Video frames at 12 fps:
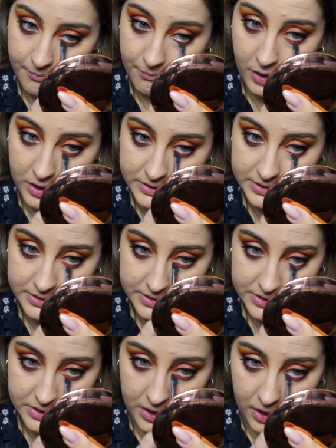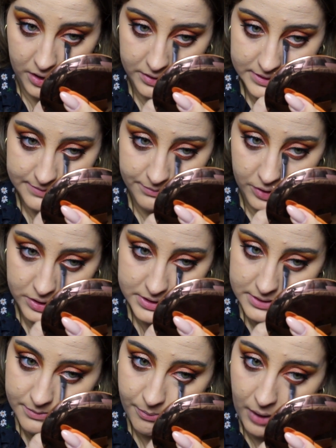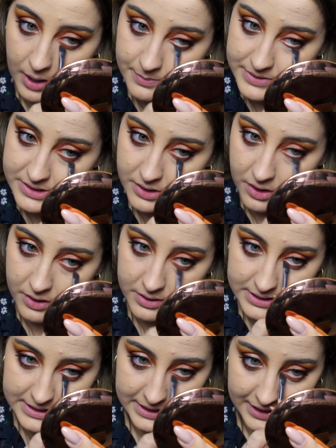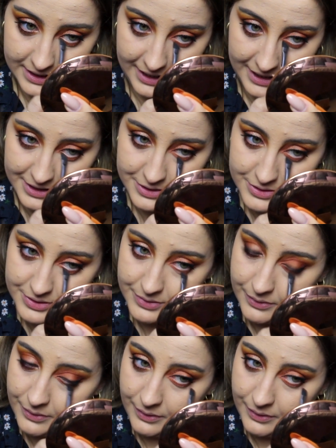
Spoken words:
modern songs, modern pop songs into